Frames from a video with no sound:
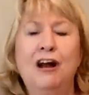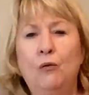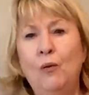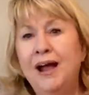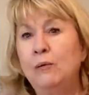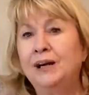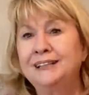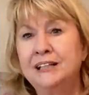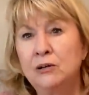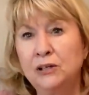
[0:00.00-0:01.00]
Right, well, I
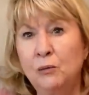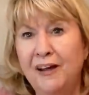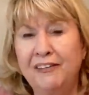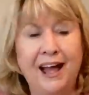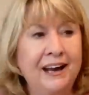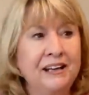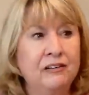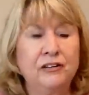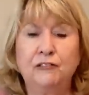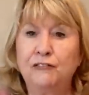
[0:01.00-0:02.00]
don't know whether any
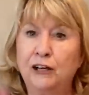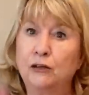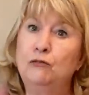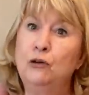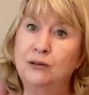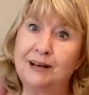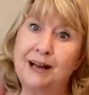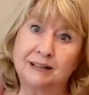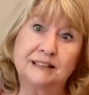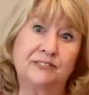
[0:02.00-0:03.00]
of you follow Ruth
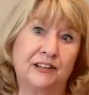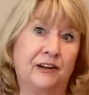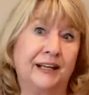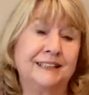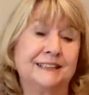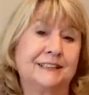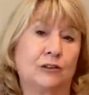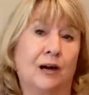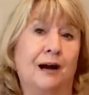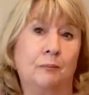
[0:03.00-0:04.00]
Langsford on
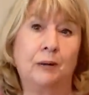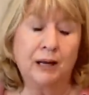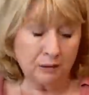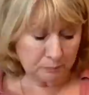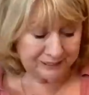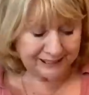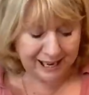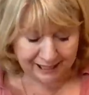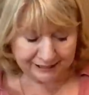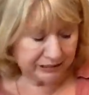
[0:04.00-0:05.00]
Instagram, but
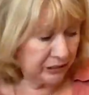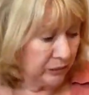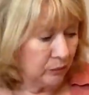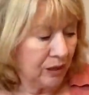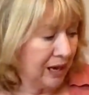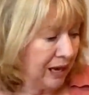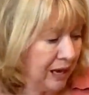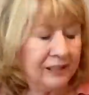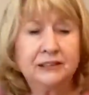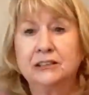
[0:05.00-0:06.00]
I do.
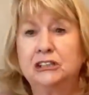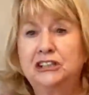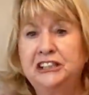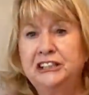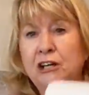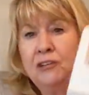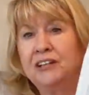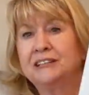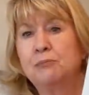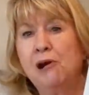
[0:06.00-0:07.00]
And she showed
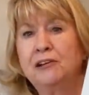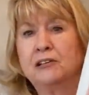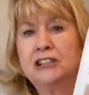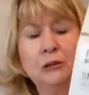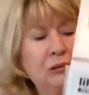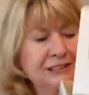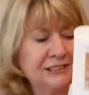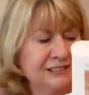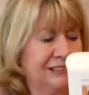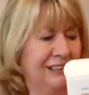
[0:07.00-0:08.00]
this product. She
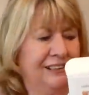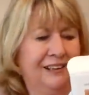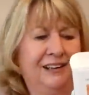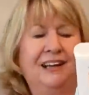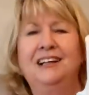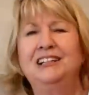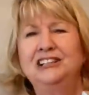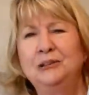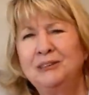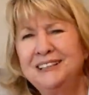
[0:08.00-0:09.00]
wasn't
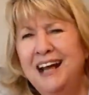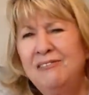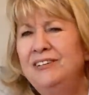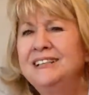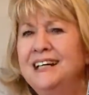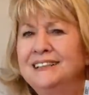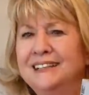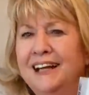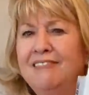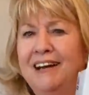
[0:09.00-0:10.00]

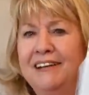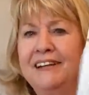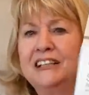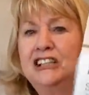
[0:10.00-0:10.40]
advertising it or anything.